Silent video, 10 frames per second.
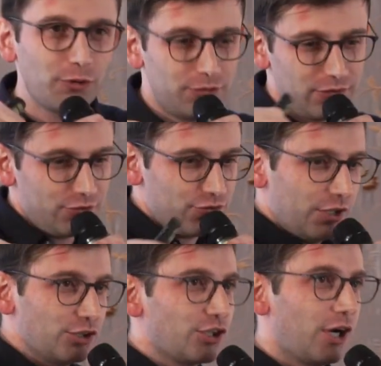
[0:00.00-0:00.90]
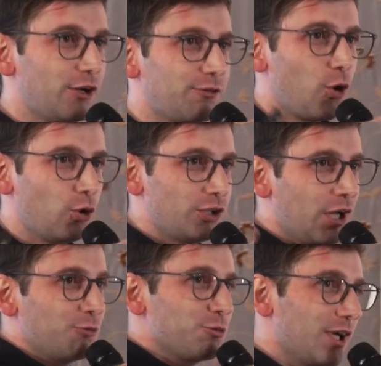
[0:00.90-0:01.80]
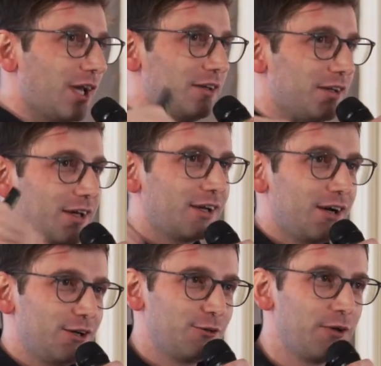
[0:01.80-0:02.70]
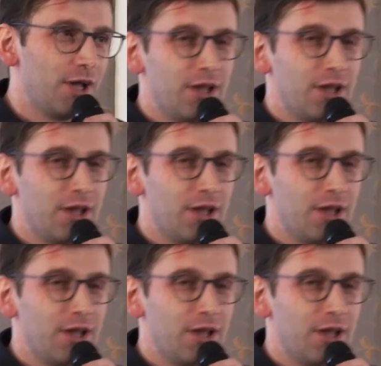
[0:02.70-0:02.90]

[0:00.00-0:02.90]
of such kind of content creating and kind of